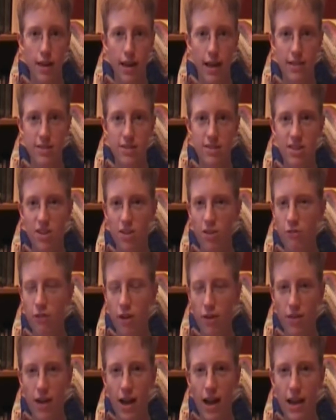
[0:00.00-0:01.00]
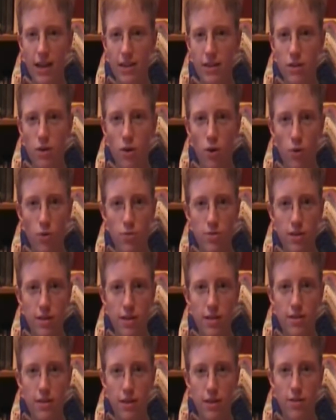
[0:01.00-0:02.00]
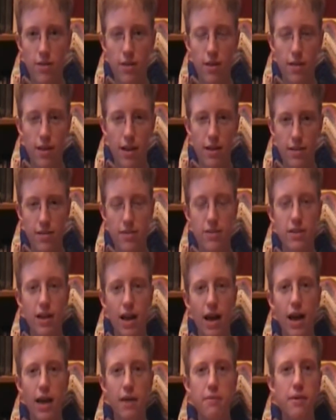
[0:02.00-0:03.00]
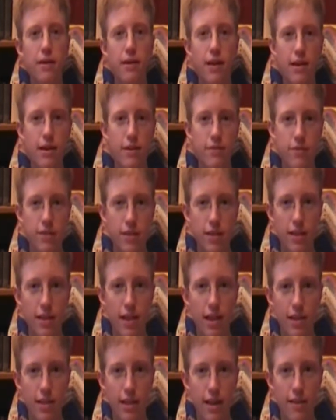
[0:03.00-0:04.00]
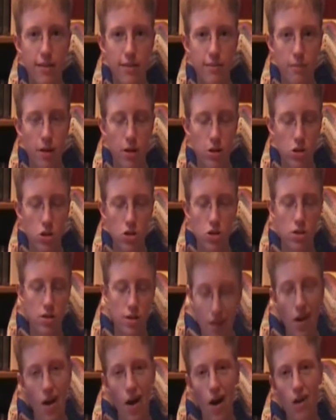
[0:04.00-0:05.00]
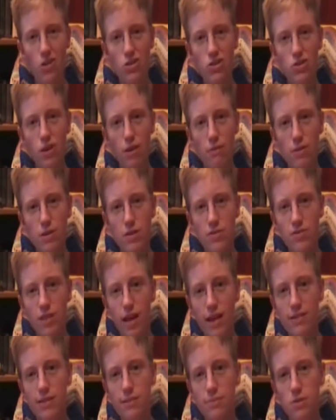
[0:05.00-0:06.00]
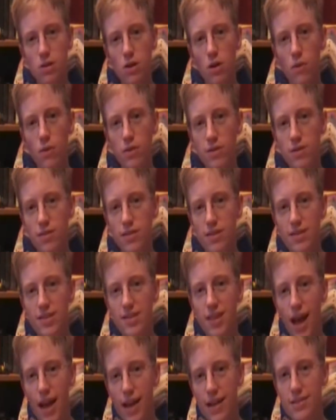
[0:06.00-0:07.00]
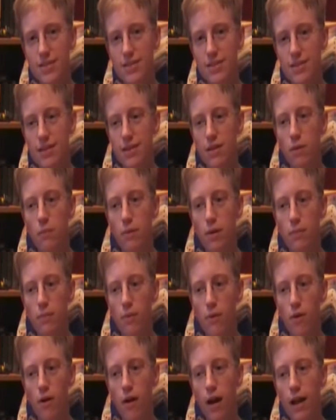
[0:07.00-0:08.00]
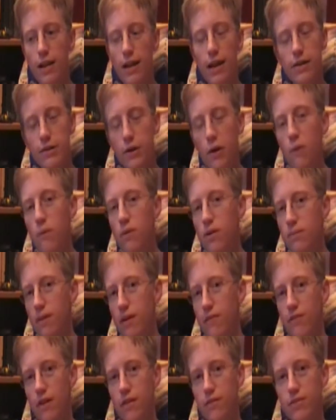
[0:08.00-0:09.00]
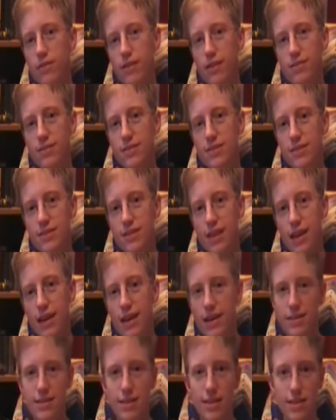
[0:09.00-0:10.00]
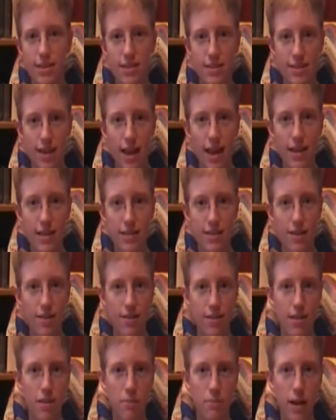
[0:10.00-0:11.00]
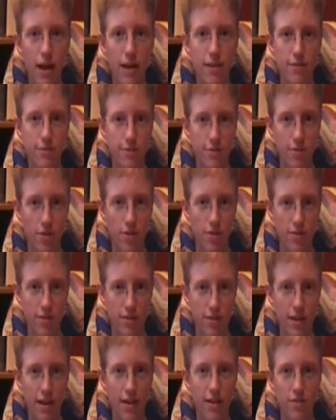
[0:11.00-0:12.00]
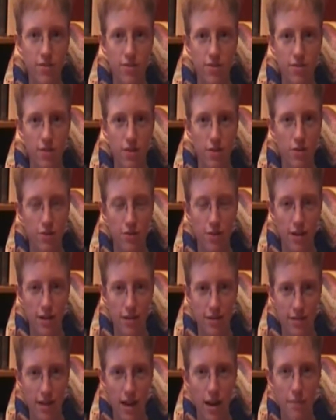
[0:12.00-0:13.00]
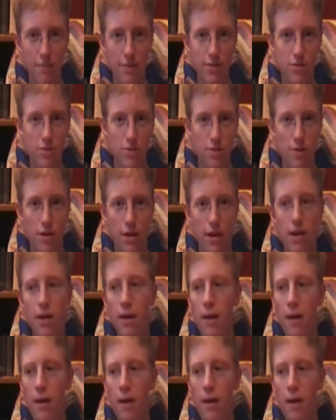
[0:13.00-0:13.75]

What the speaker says: It still felt kind of cold and clinical a lot of the time, and I didn't really like that as much. Also, I would have liked him to go into the science a little bit more, and I know one of my favorite things to say is that the science hardly matters as long as the characters are good in a zombie story.